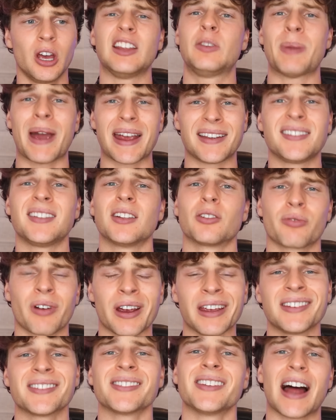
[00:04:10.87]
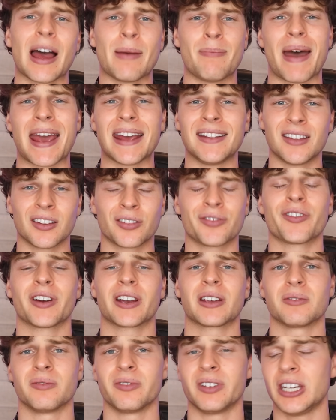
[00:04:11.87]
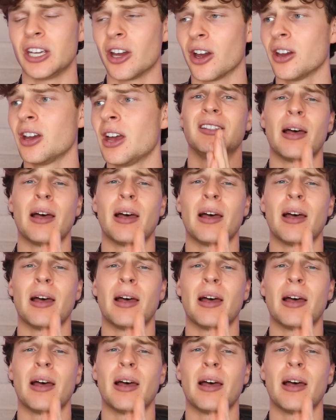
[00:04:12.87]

it's basically the reason I made this freaking video.